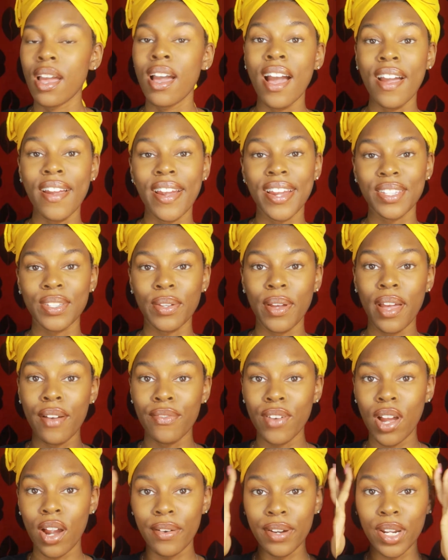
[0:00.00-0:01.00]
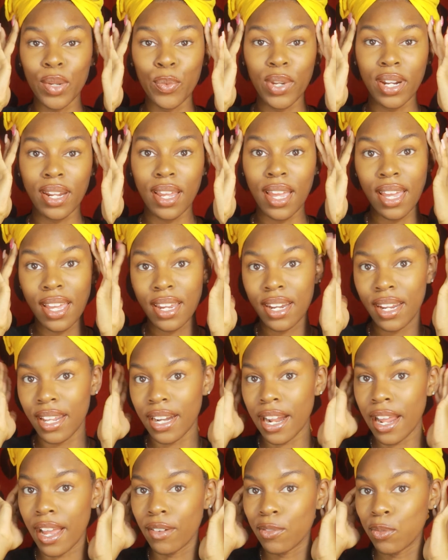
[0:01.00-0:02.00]
Alright, so I have already went ahead
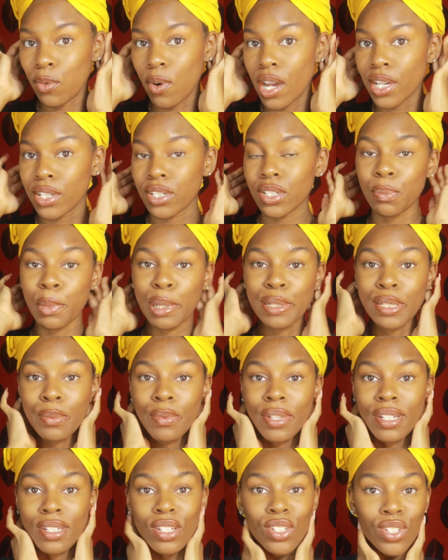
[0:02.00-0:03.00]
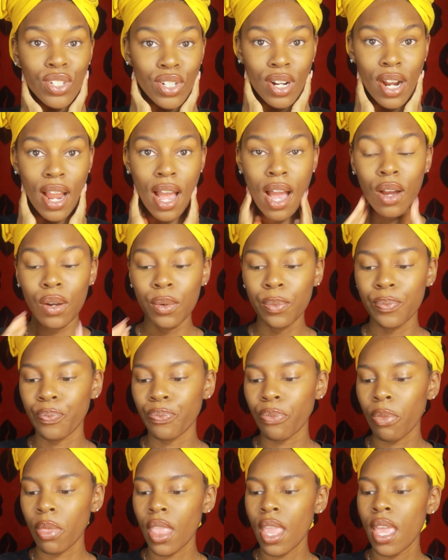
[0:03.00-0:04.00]
and I have washed my deep conditioner out.
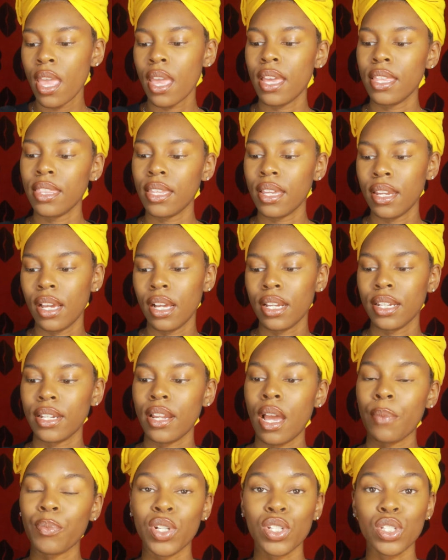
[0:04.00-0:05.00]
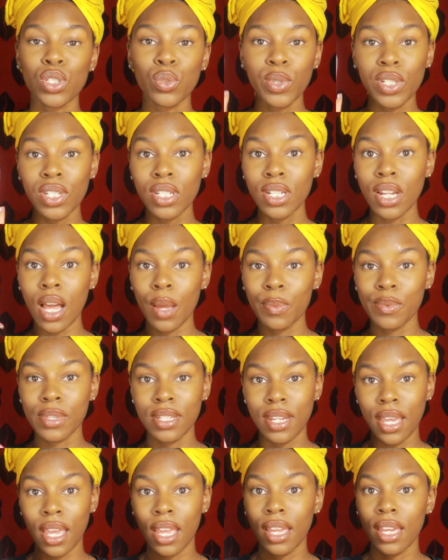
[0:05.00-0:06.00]
And then I'm going to switch it up
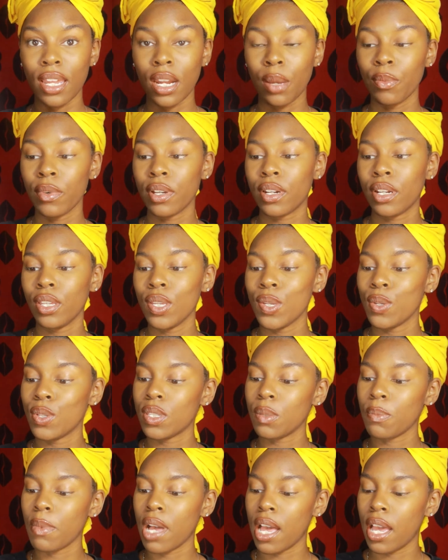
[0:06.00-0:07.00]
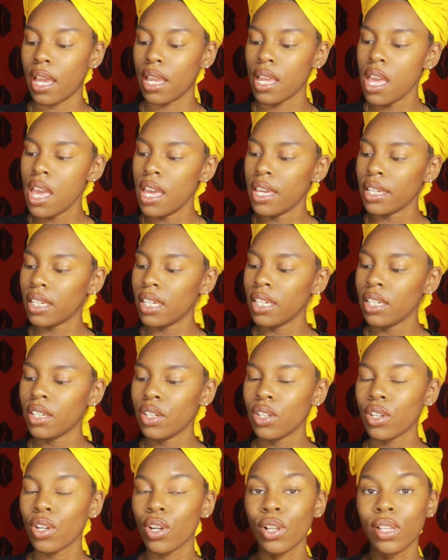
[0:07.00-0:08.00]
today and I'm going to use my
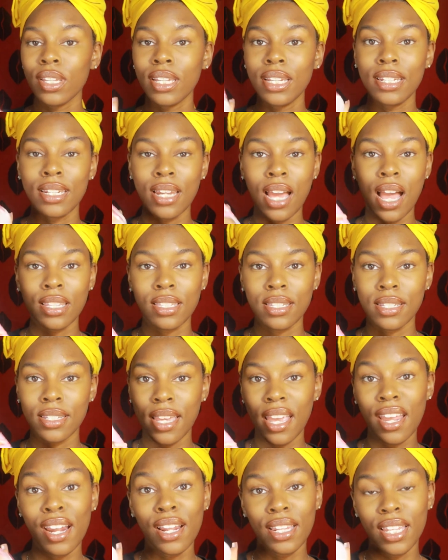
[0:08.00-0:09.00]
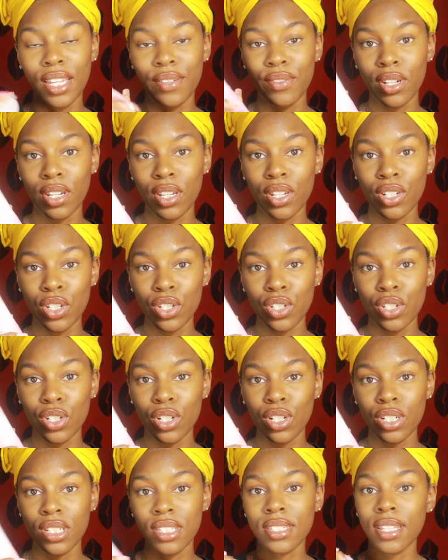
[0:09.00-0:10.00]
Kiki Curly Not Today leave-in
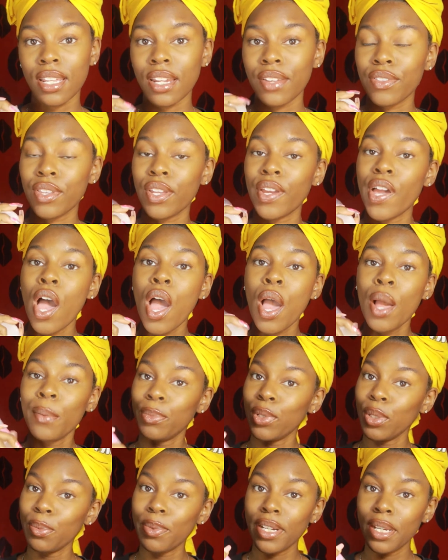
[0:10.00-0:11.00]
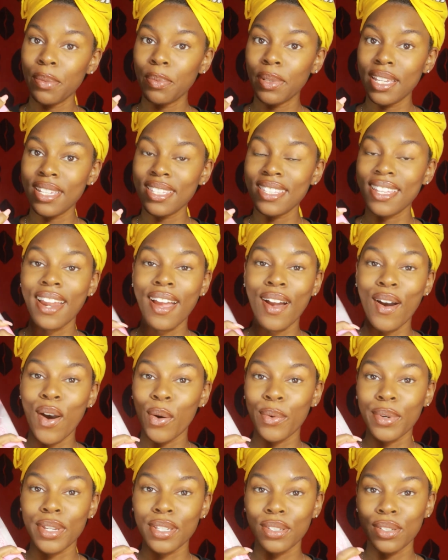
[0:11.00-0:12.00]
conditioner instead of the Blueberry Bliss that I
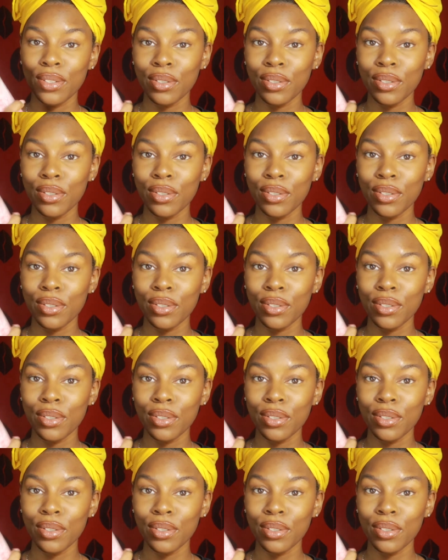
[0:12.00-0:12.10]
always